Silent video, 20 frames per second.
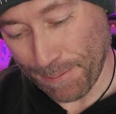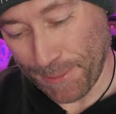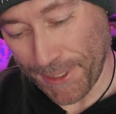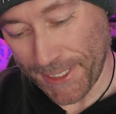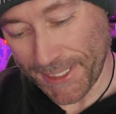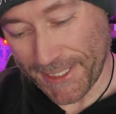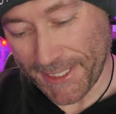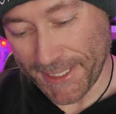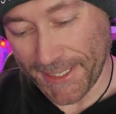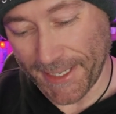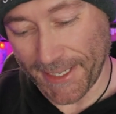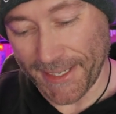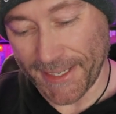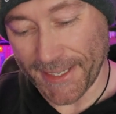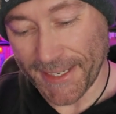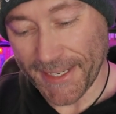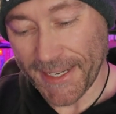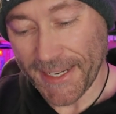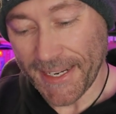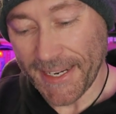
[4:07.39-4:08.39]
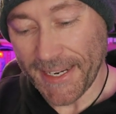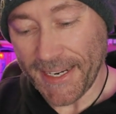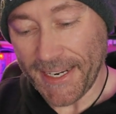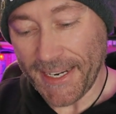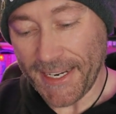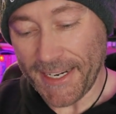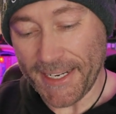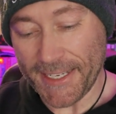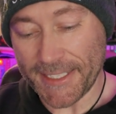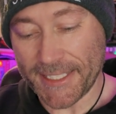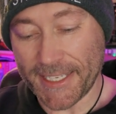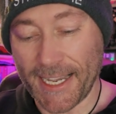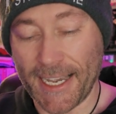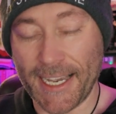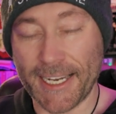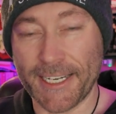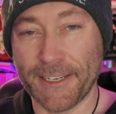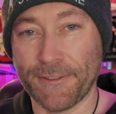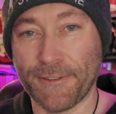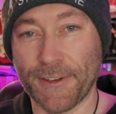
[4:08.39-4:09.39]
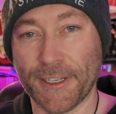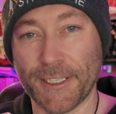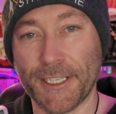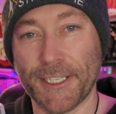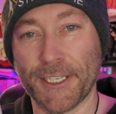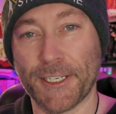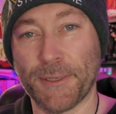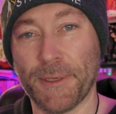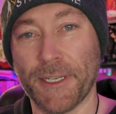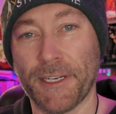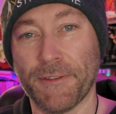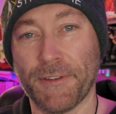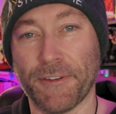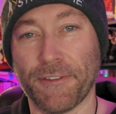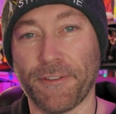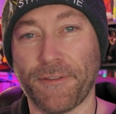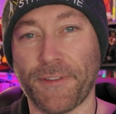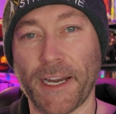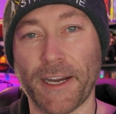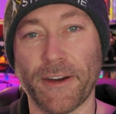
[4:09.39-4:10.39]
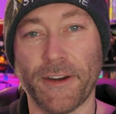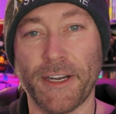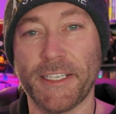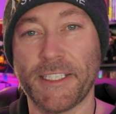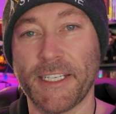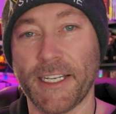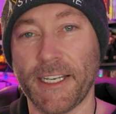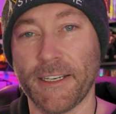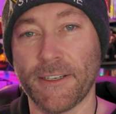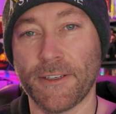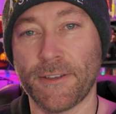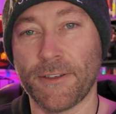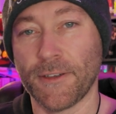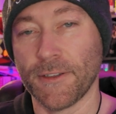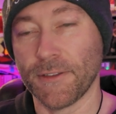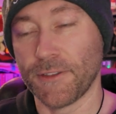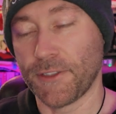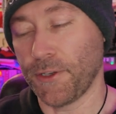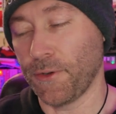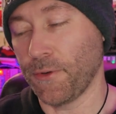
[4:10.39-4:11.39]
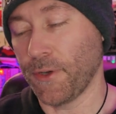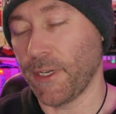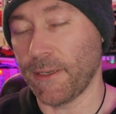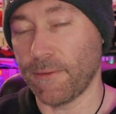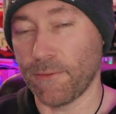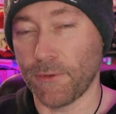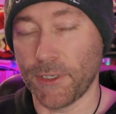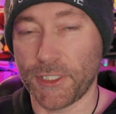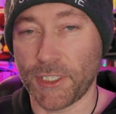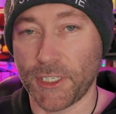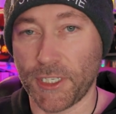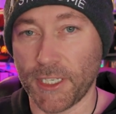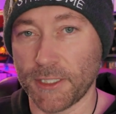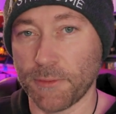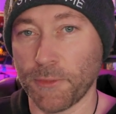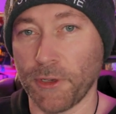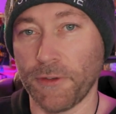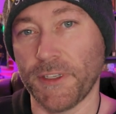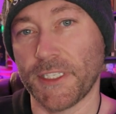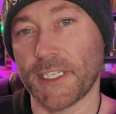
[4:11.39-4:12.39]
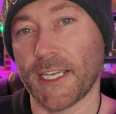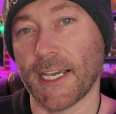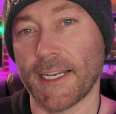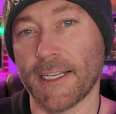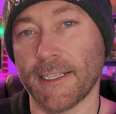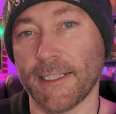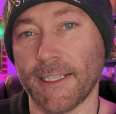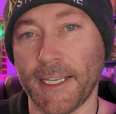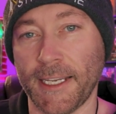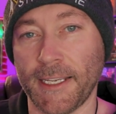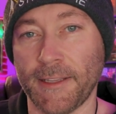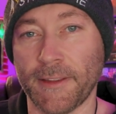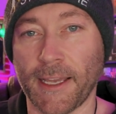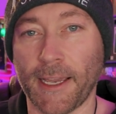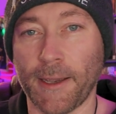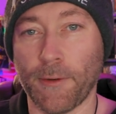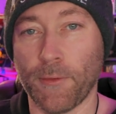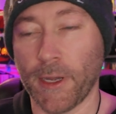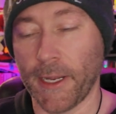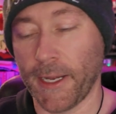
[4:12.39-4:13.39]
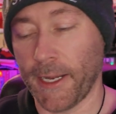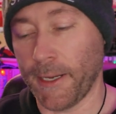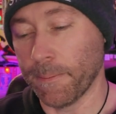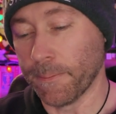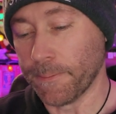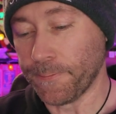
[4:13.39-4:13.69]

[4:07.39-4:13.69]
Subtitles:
But it is kind of a little bit of a fairy tale to it, which his movies kind of lean that way.